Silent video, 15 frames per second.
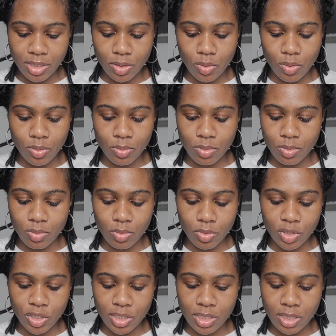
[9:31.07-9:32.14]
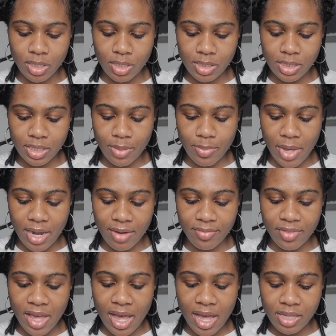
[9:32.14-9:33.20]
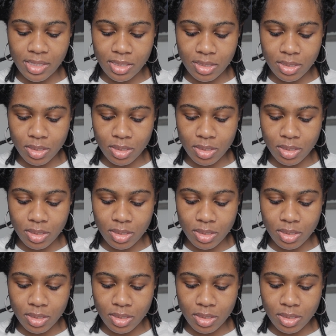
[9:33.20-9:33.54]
so we'll just skip out of that.